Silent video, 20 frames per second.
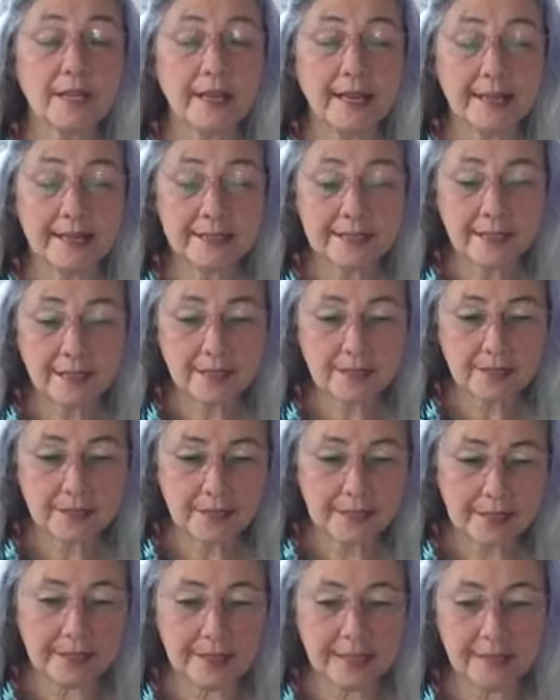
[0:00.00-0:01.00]
excess
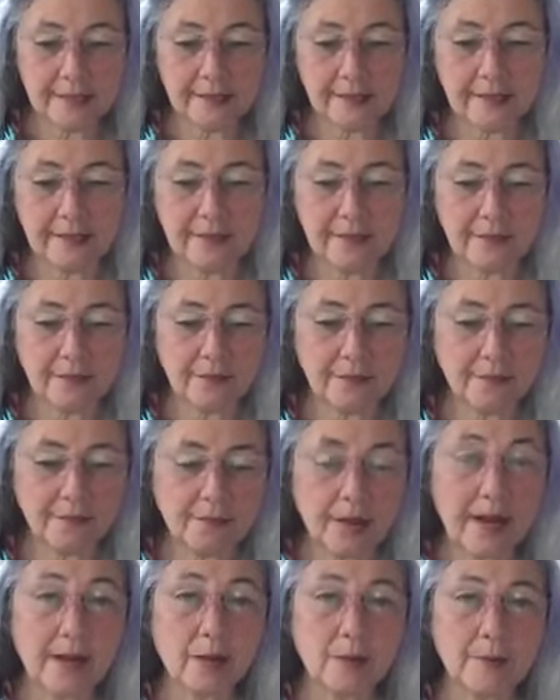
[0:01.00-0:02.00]
heat in the
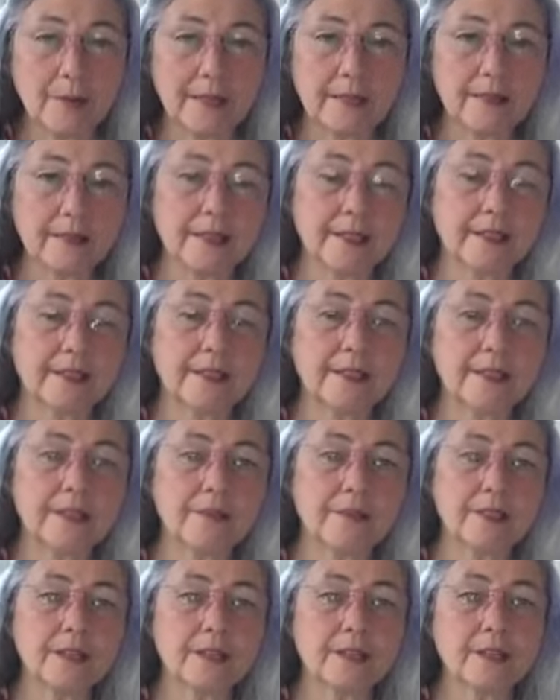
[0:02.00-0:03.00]
environment lately
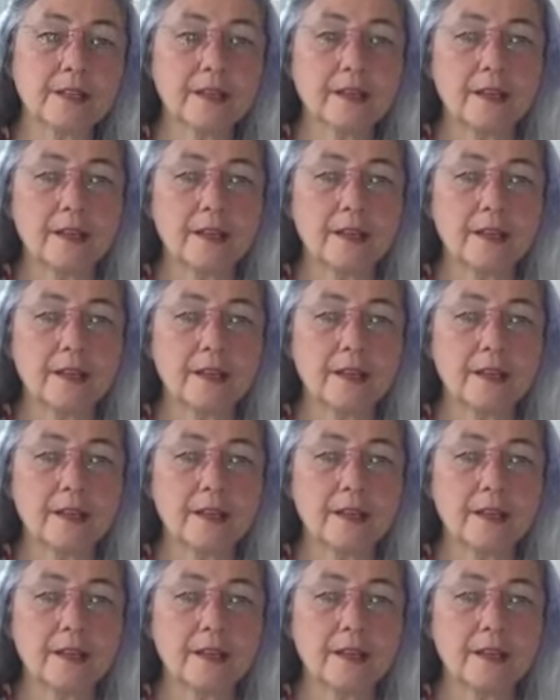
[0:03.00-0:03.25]
with